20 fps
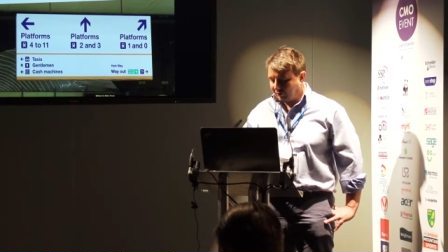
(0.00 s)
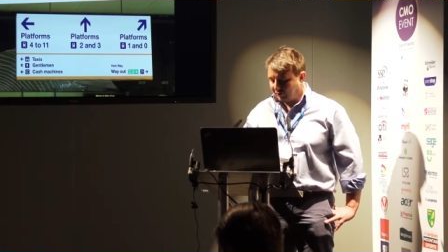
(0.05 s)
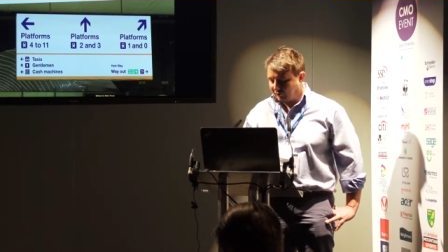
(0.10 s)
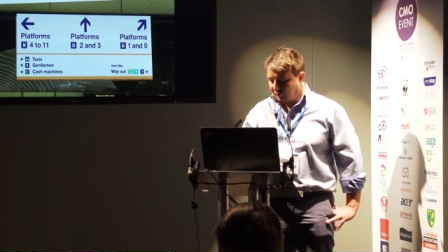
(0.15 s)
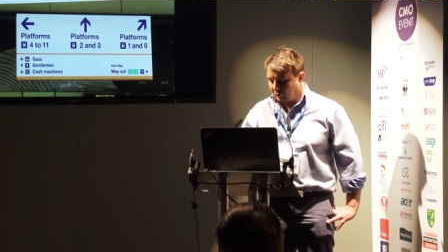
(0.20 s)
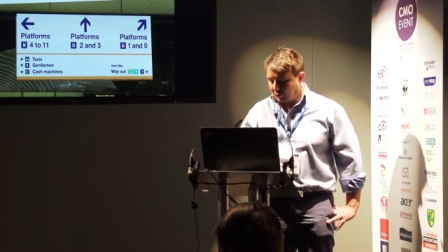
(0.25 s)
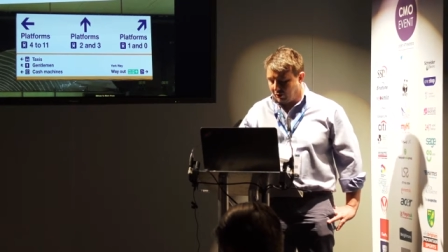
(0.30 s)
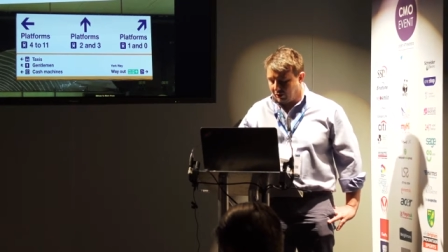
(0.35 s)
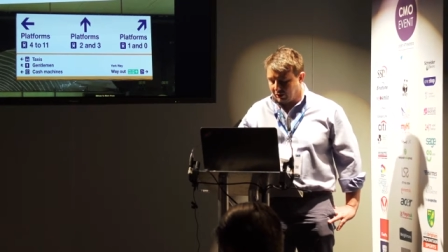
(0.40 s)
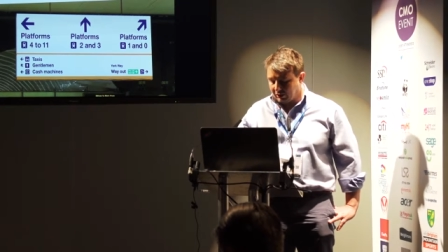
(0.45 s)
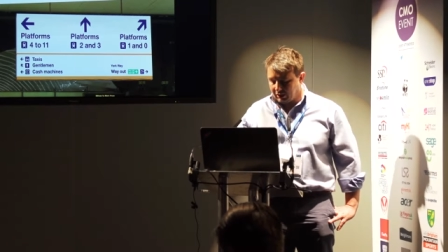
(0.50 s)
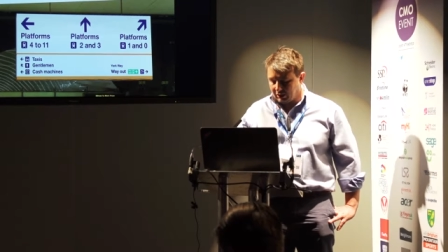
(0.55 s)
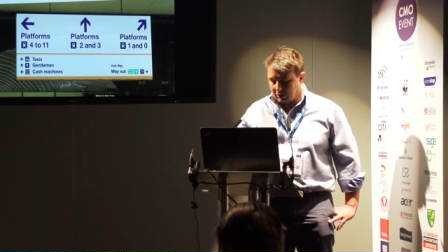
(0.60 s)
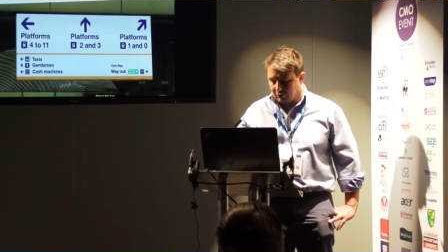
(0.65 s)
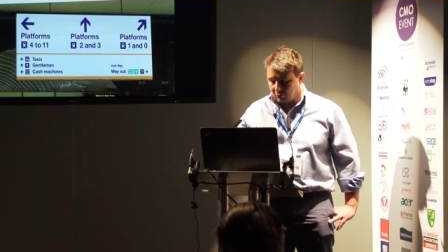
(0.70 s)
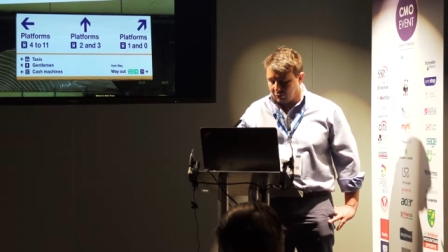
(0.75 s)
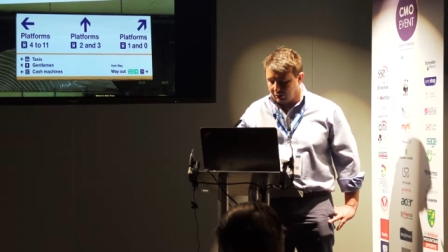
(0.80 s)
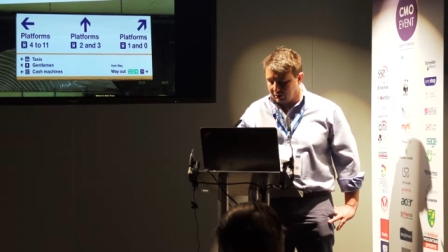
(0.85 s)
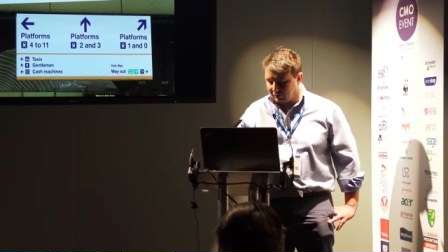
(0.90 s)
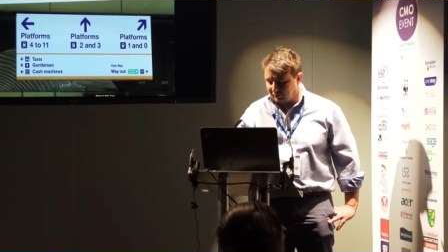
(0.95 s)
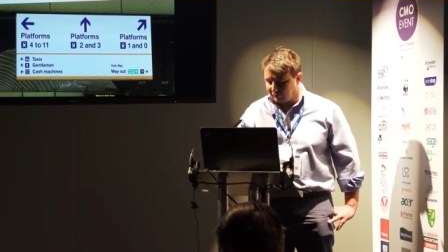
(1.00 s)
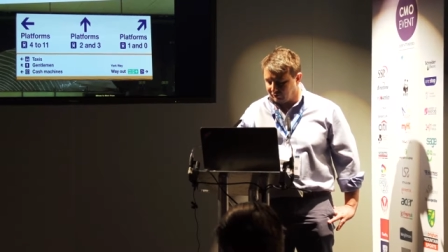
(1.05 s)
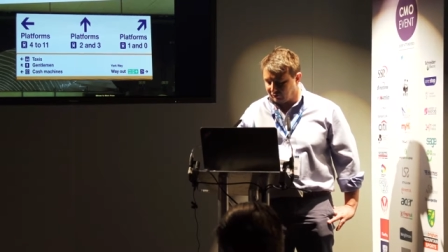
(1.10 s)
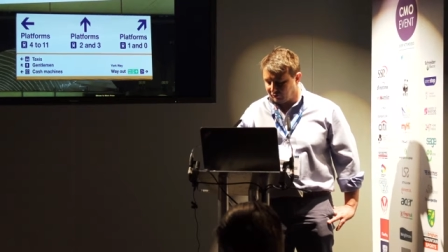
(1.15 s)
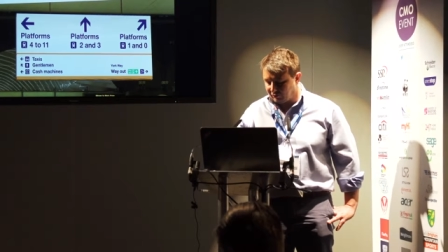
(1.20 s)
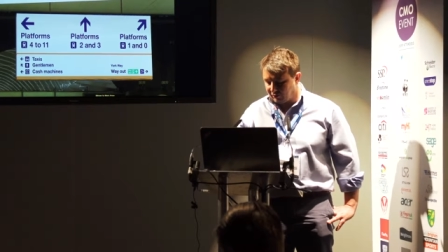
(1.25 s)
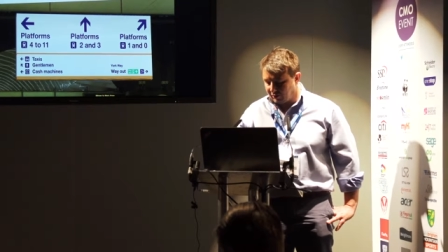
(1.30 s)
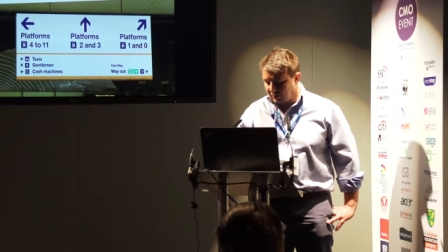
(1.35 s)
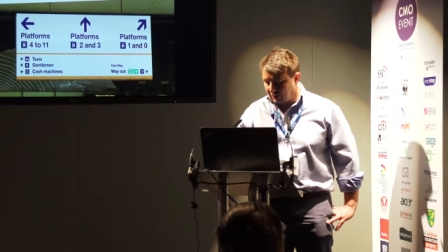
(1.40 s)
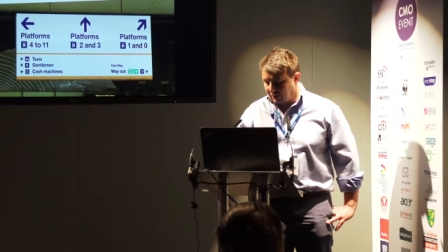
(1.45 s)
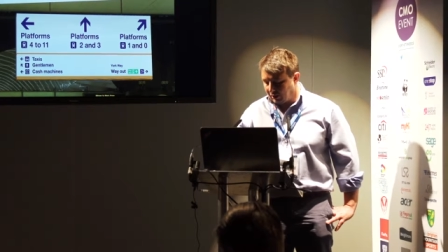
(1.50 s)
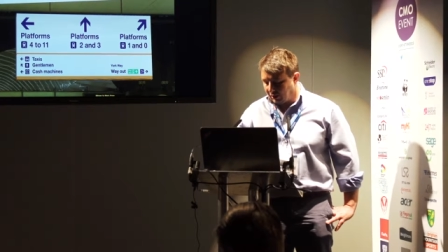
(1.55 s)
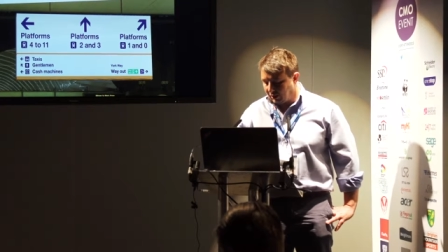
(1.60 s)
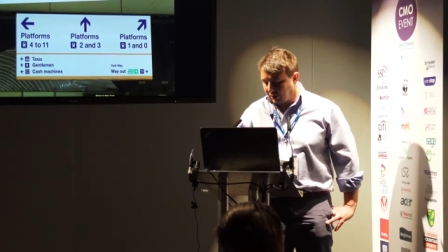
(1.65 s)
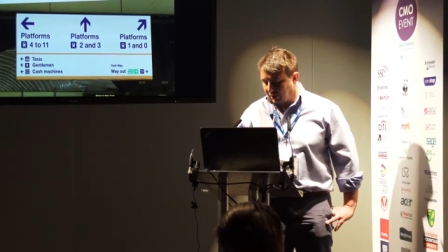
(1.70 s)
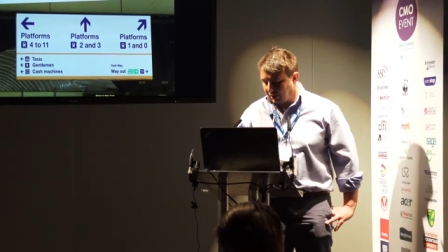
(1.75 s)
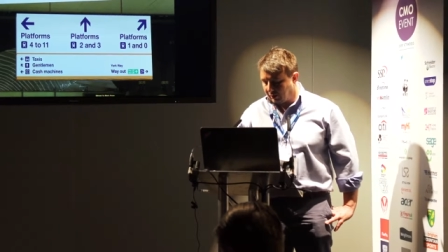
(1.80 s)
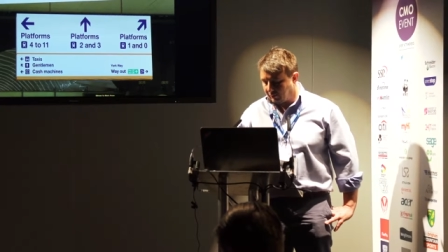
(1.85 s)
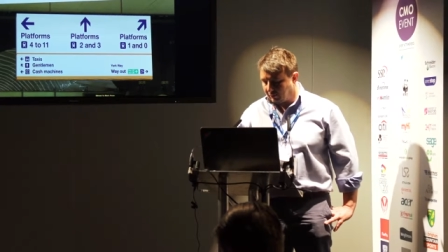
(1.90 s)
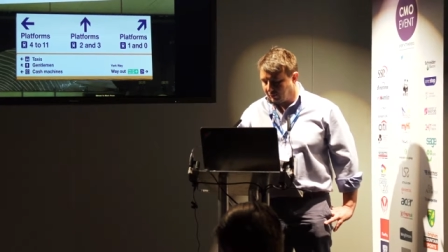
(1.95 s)
of working with
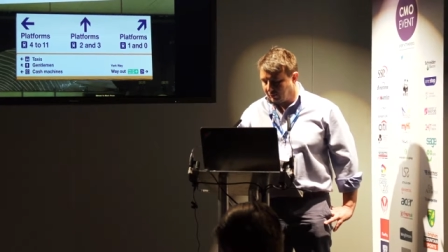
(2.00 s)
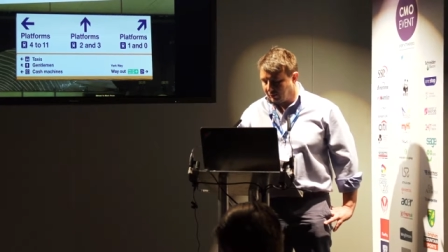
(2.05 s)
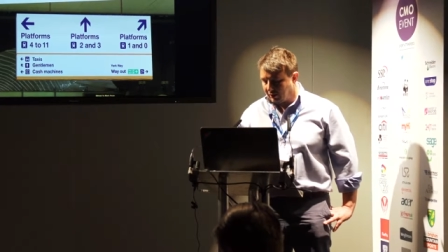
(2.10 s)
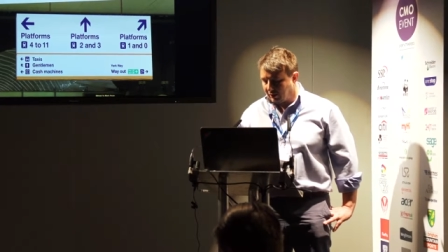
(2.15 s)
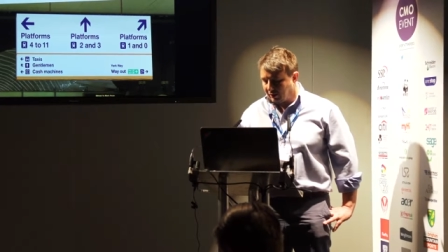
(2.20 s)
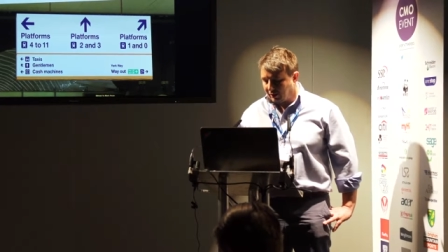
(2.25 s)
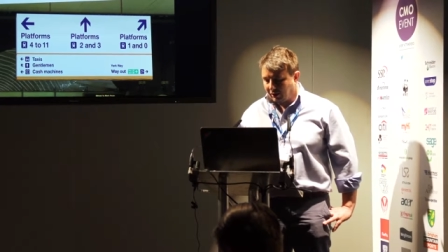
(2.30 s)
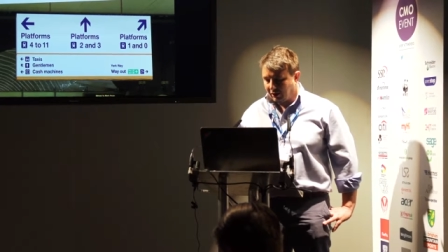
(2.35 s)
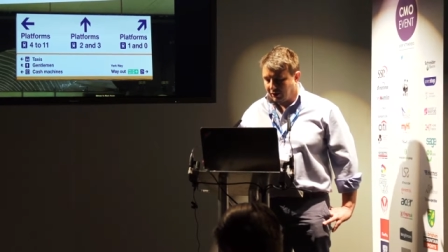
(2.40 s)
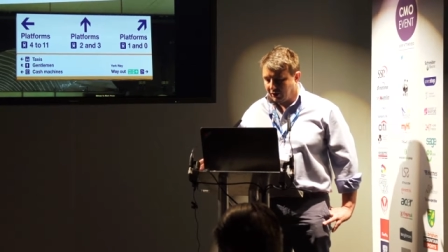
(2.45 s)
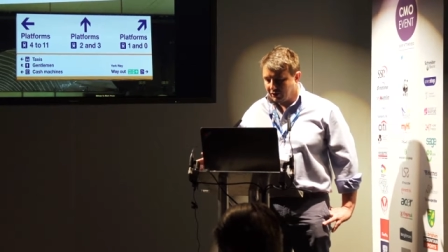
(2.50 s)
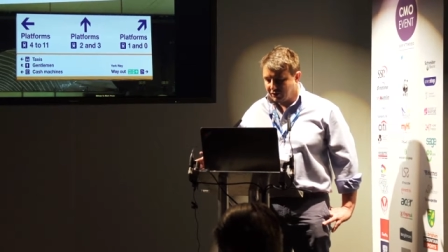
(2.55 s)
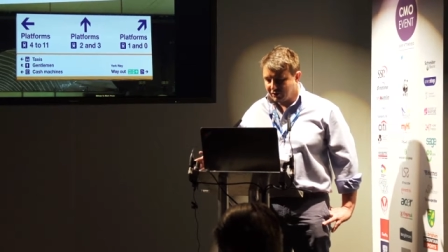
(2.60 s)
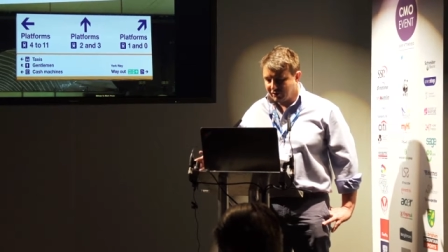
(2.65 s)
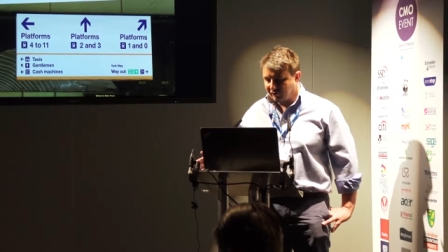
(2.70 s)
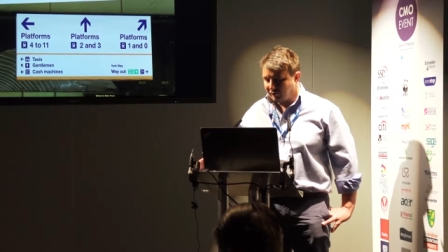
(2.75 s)
um, clients.